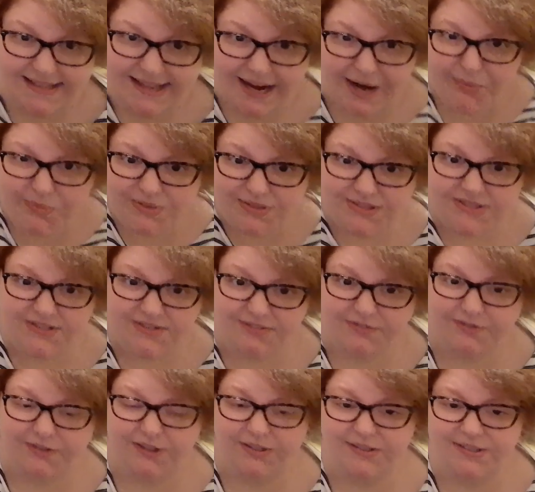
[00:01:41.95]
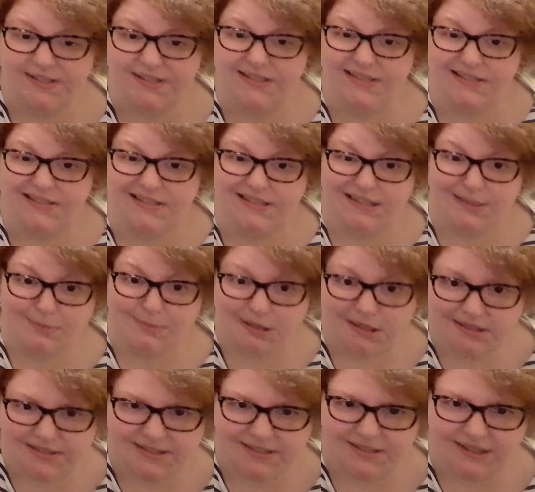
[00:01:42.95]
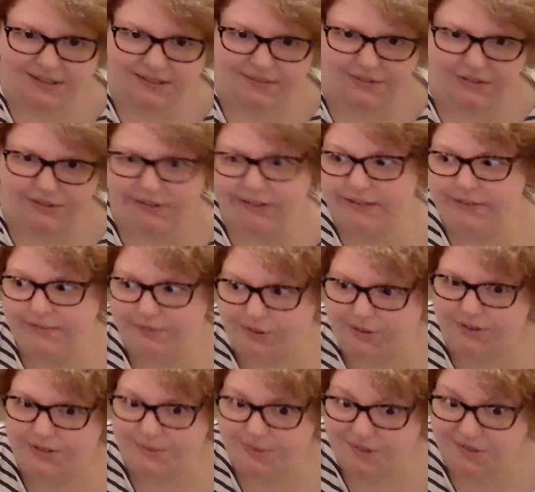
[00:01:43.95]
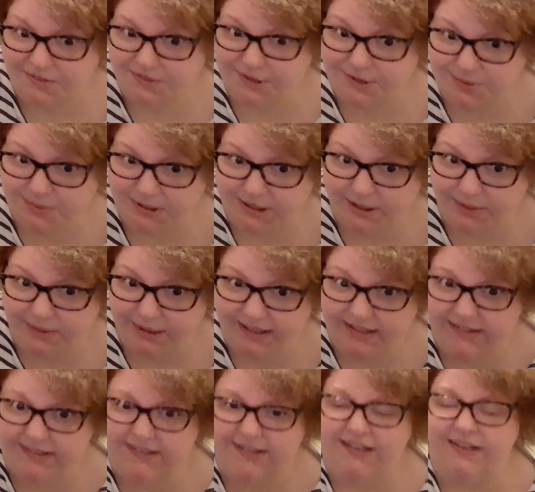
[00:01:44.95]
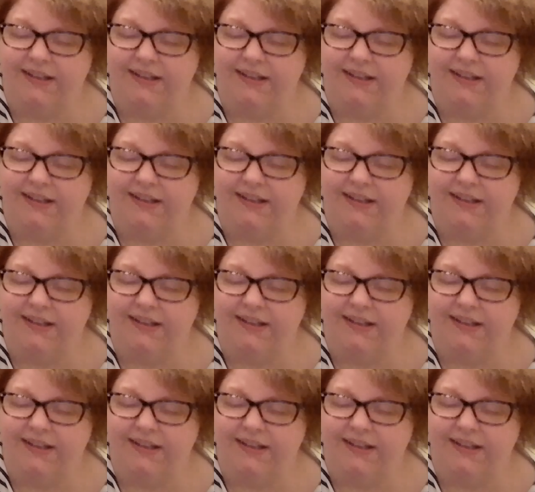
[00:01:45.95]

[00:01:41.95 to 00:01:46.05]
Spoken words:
That was the first STEMinist novel, and of course it was the first one I read.